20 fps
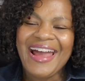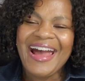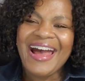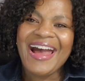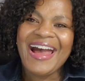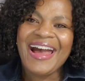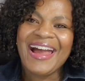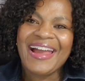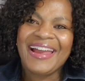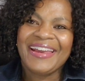
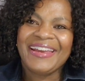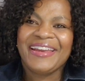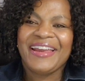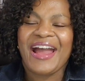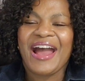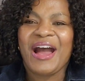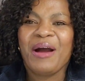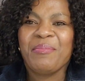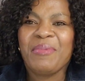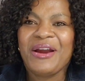Hi,
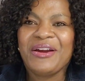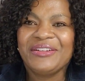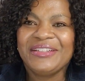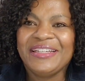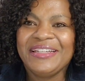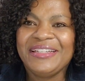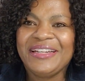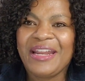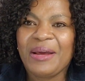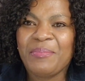I'm
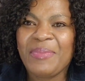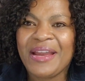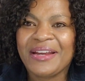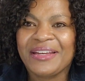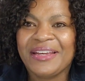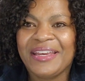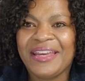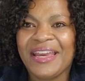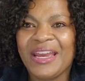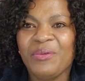Arlene and I'm back
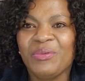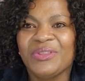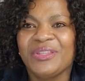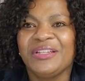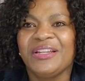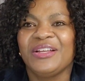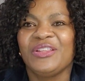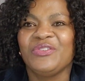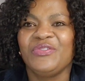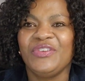again with
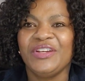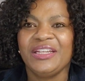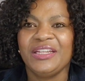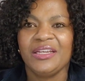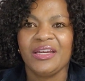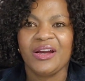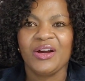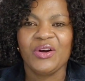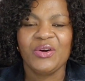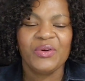another
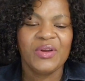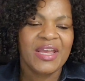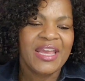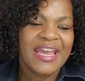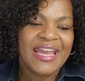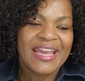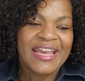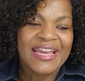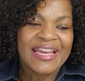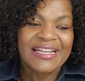video.
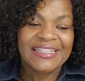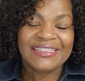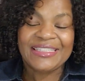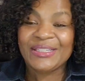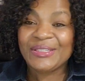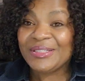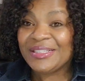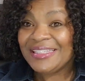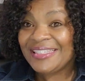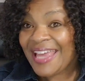
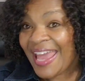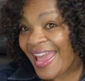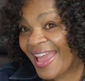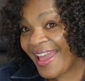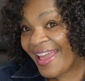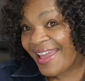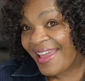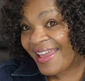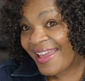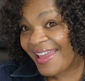
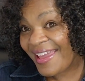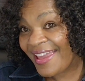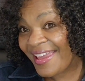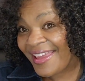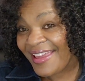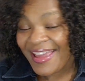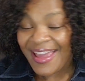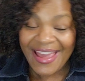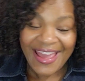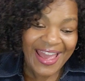
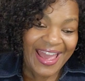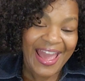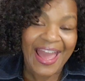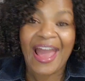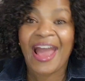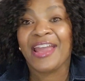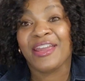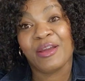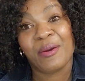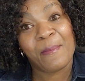Today,
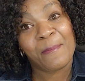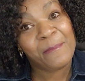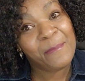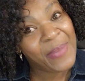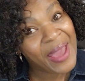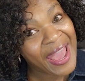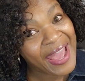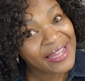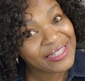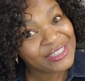I am
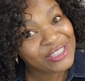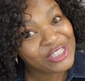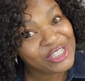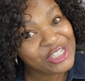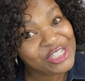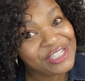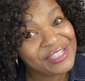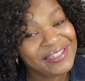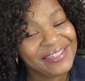batch